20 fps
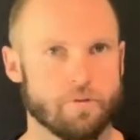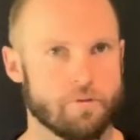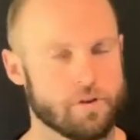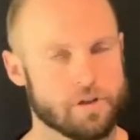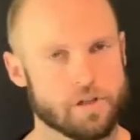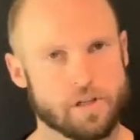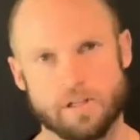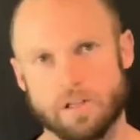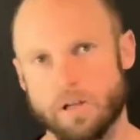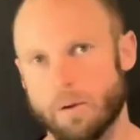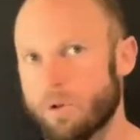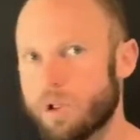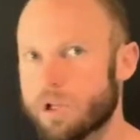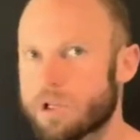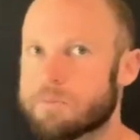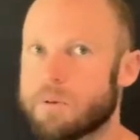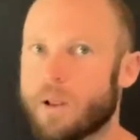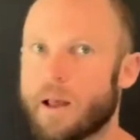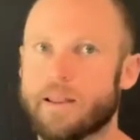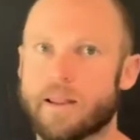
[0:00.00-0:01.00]
of physics, and we'll
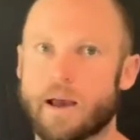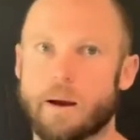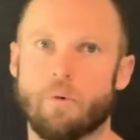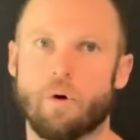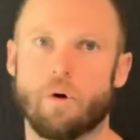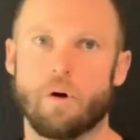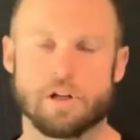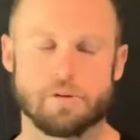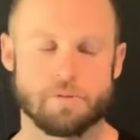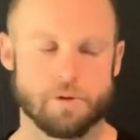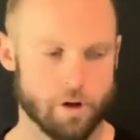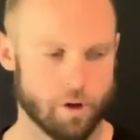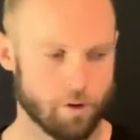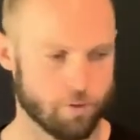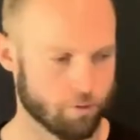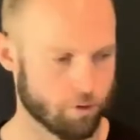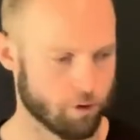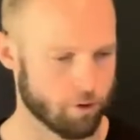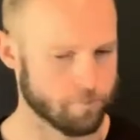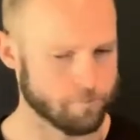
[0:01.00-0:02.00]
explain that more as we go
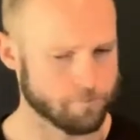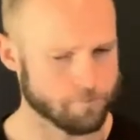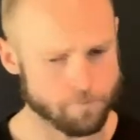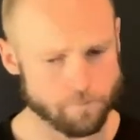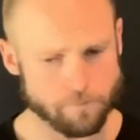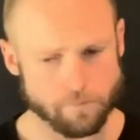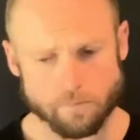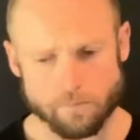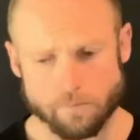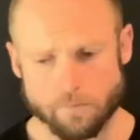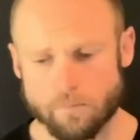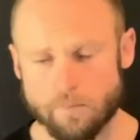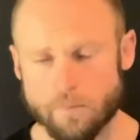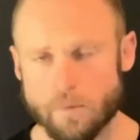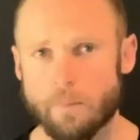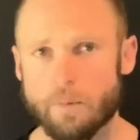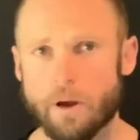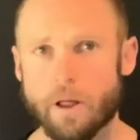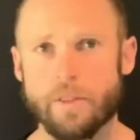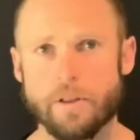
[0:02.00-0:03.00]
through.
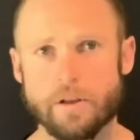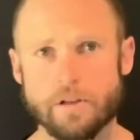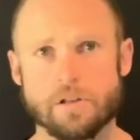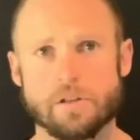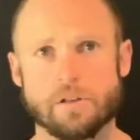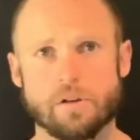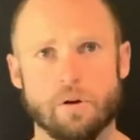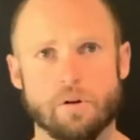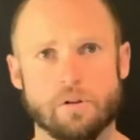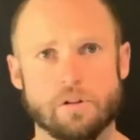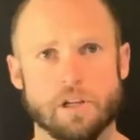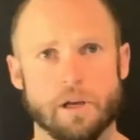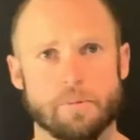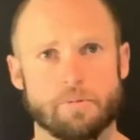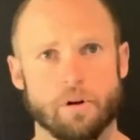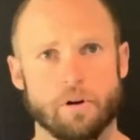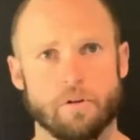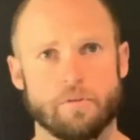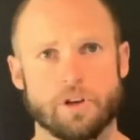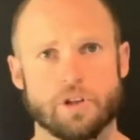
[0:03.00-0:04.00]
This is the concept
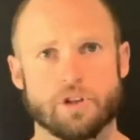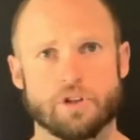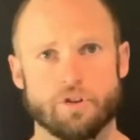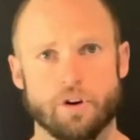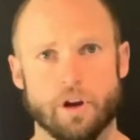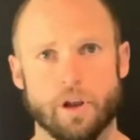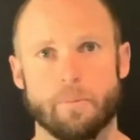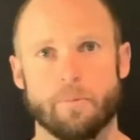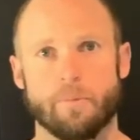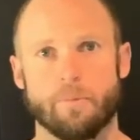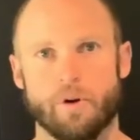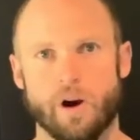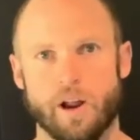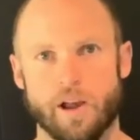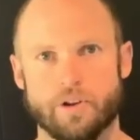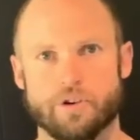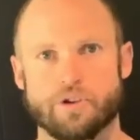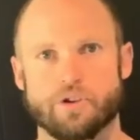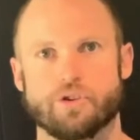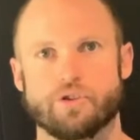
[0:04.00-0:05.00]
of extreme
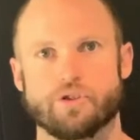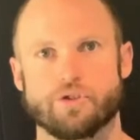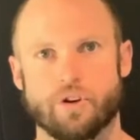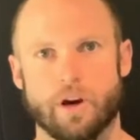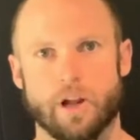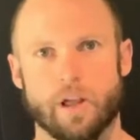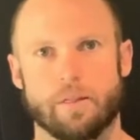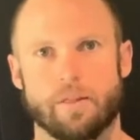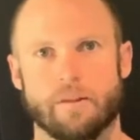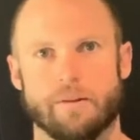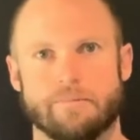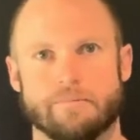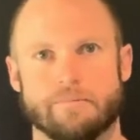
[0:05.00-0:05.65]
range strength.